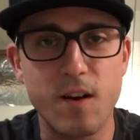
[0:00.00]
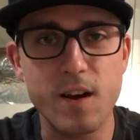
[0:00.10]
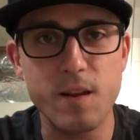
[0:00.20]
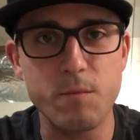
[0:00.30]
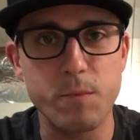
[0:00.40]

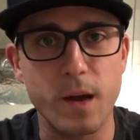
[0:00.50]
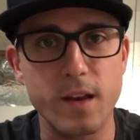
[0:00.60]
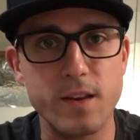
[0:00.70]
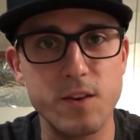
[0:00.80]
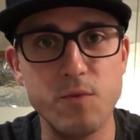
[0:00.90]
on it,
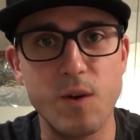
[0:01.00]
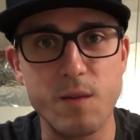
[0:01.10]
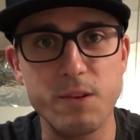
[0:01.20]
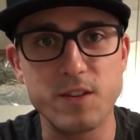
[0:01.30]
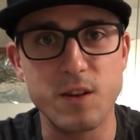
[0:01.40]
but you
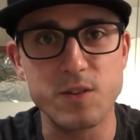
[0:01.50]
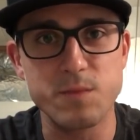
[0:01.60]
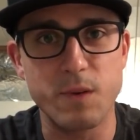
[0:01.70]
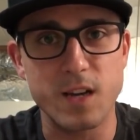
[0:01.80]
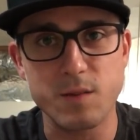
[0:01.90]
want to be as close
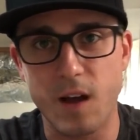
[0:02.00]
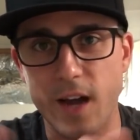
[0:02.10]
as possible.